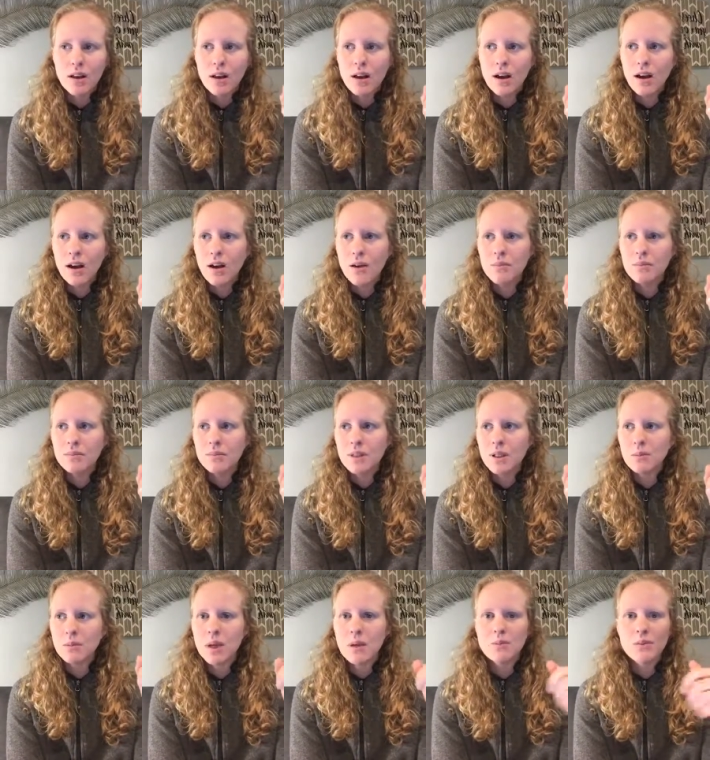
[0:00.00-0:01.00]

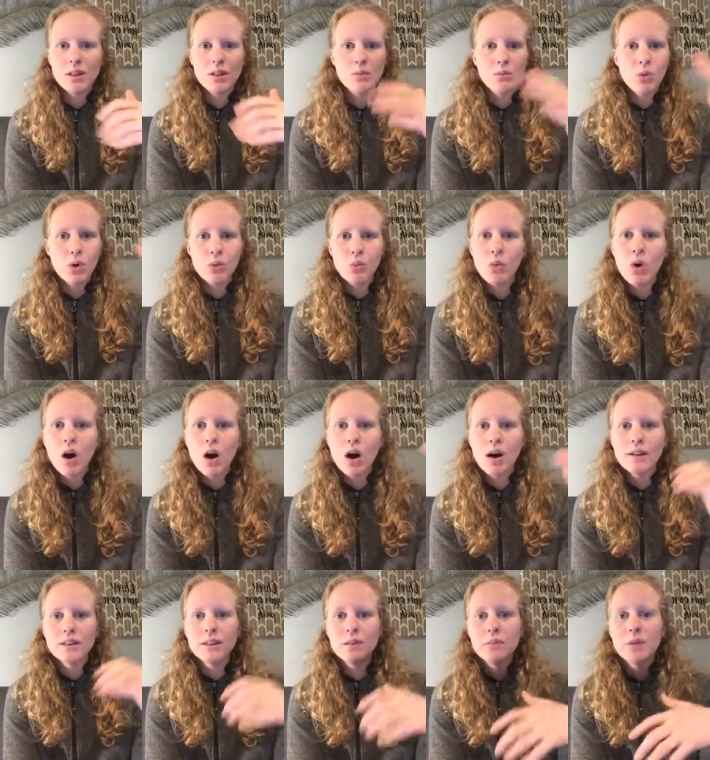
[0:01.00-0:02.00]
Sometimes it's more
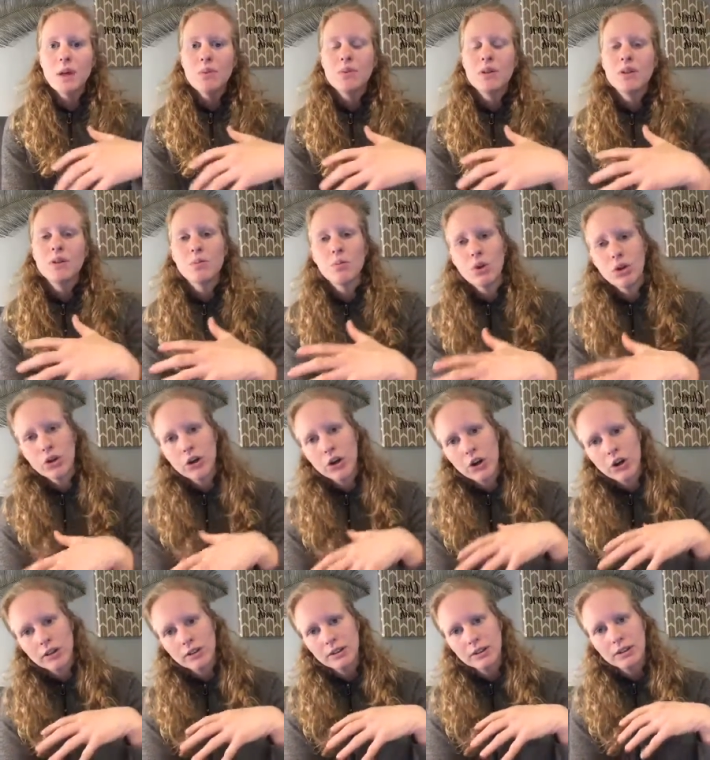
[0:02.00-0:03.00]
raw, sometimes it's more
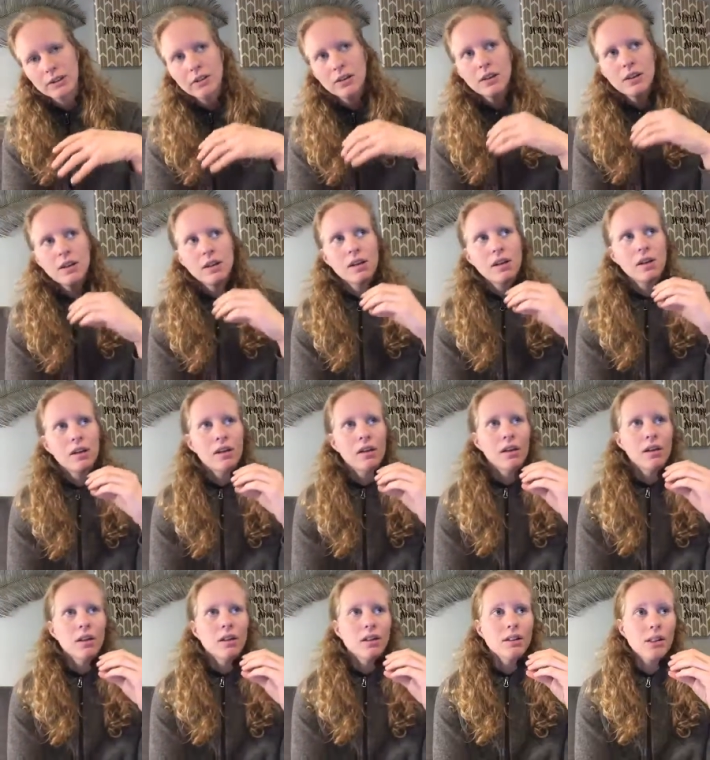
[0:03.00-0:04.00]
cooked.
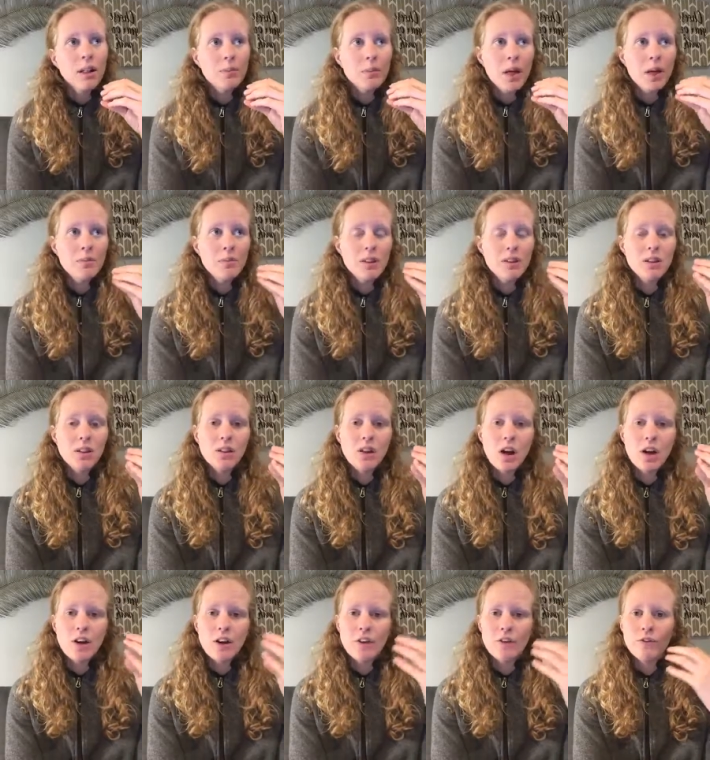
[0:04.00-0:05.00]
Sometimes it's a
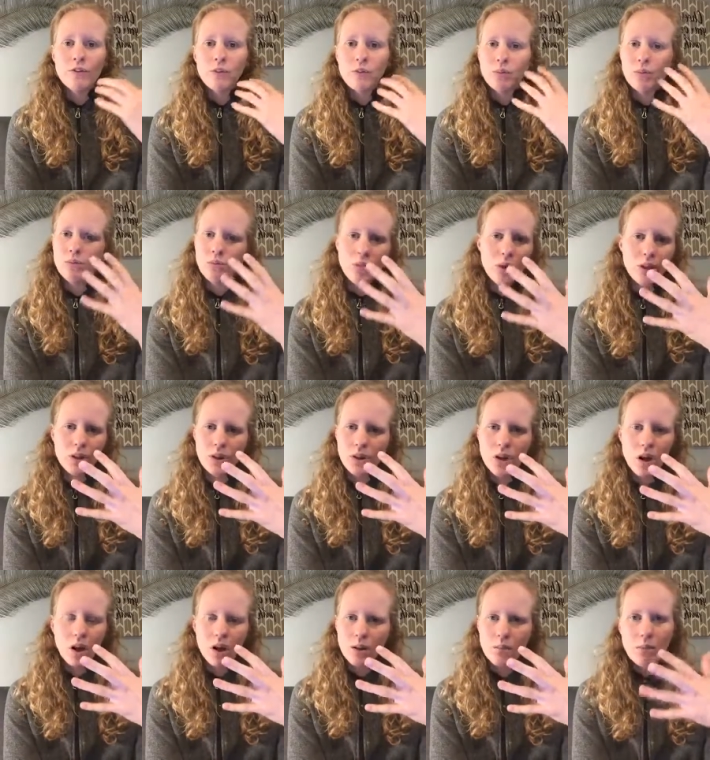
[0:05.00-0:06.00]
lot of what you
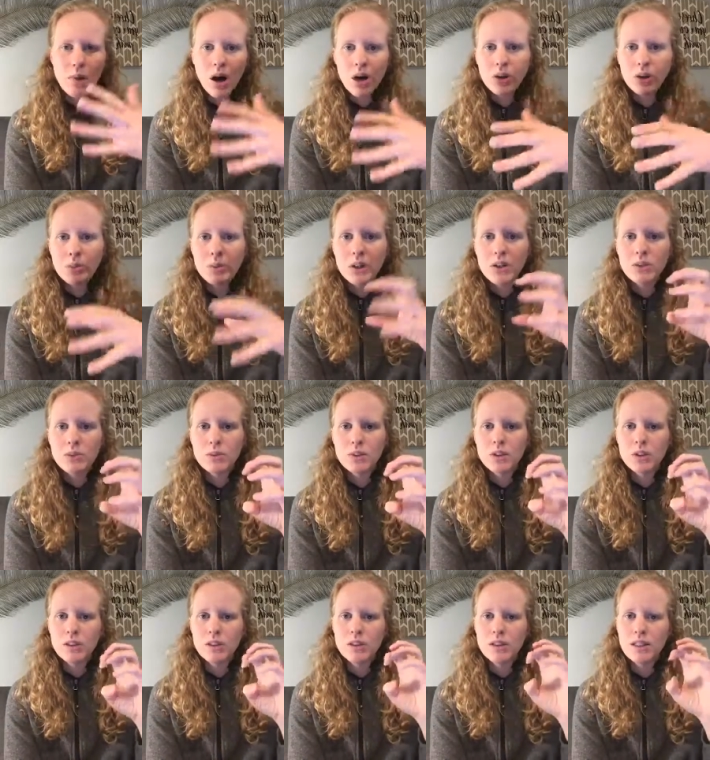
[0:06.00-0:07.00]
call mono meals, which
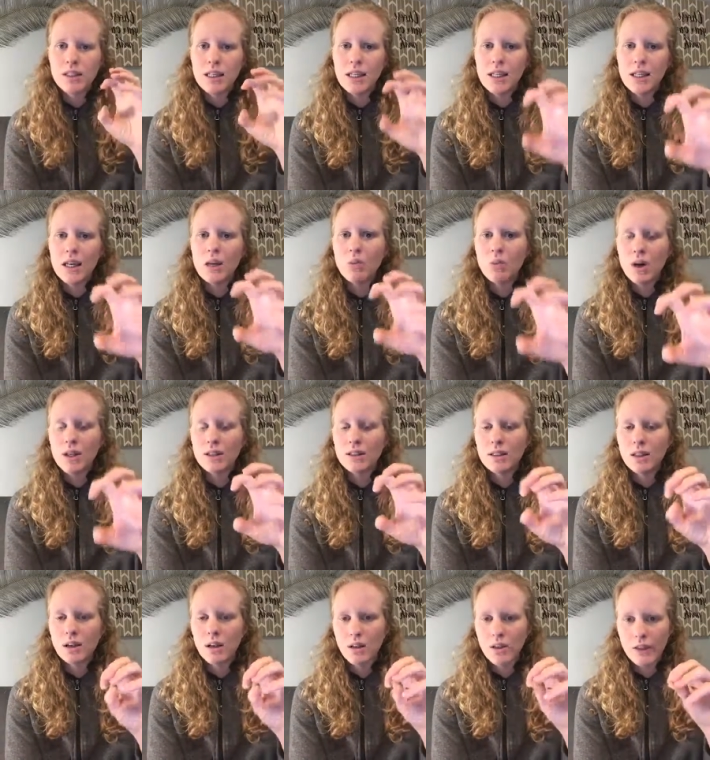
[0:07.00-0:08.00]
is just eating one
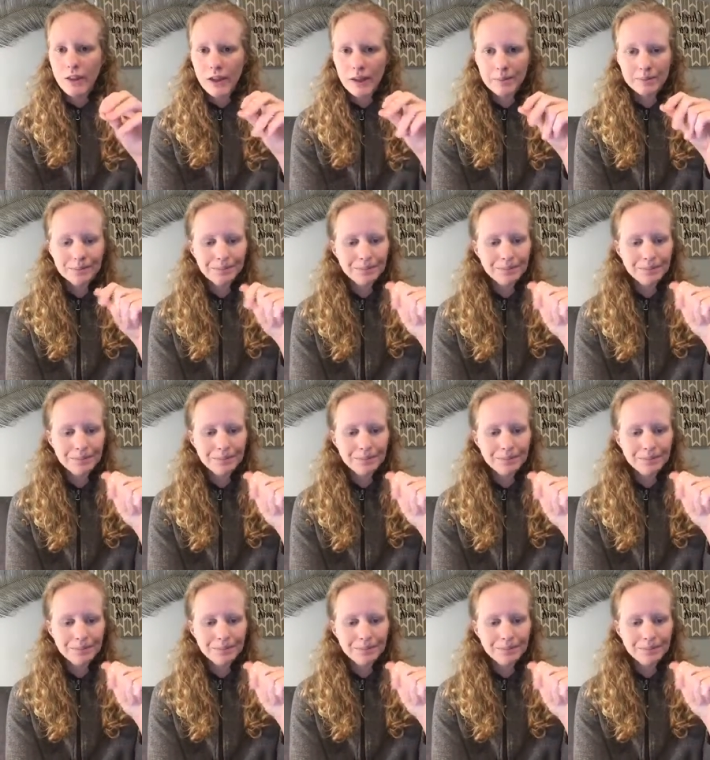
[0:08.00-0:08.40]
single thing.